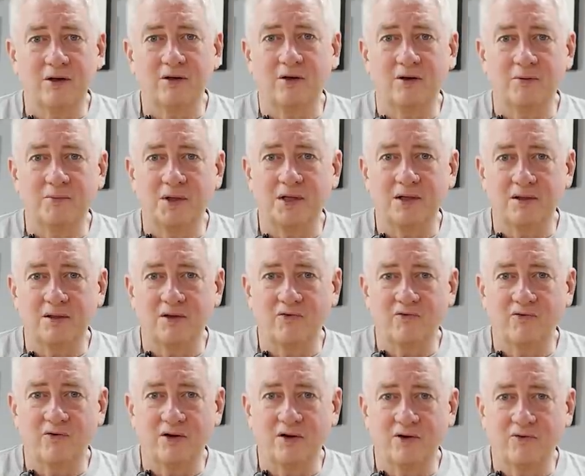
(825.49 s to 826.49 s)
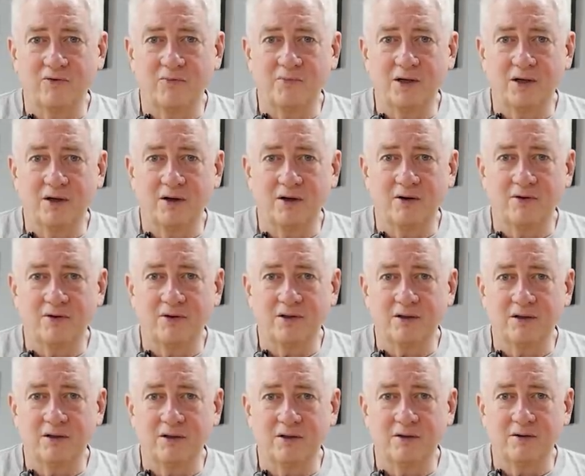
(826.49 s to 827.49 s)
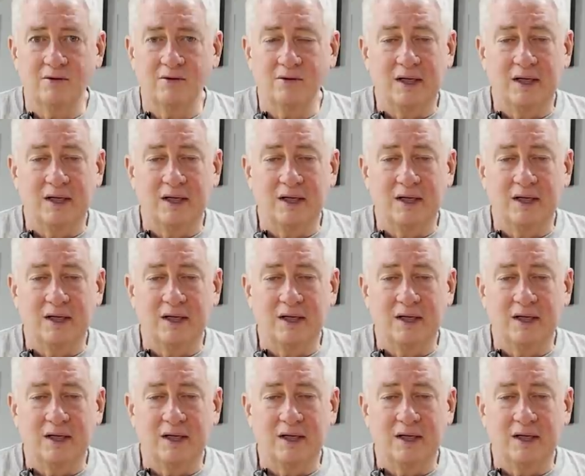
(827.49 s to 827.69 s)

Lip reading: y'all, making these videos would be a harder thing to do.